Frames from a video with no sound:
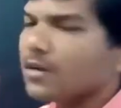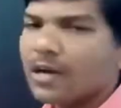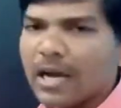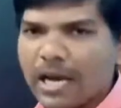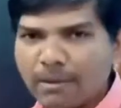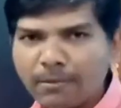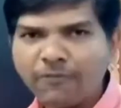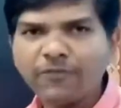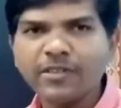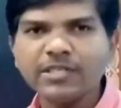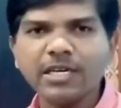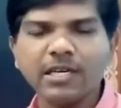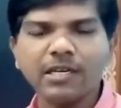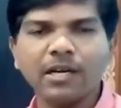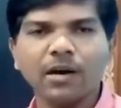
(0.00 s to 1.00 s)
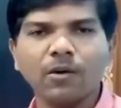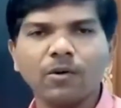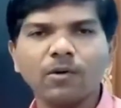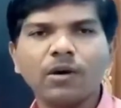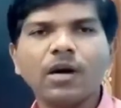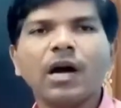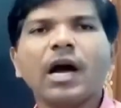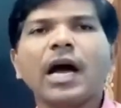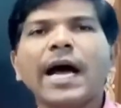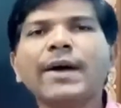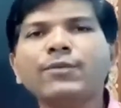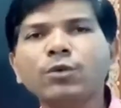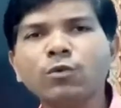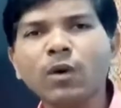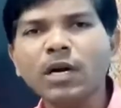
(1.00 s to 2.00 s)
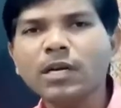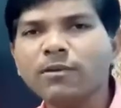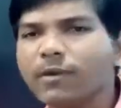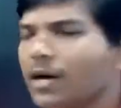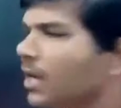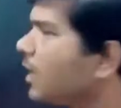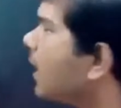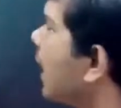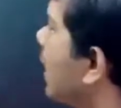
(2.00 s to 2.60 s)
I am a peasant now. I have to work where?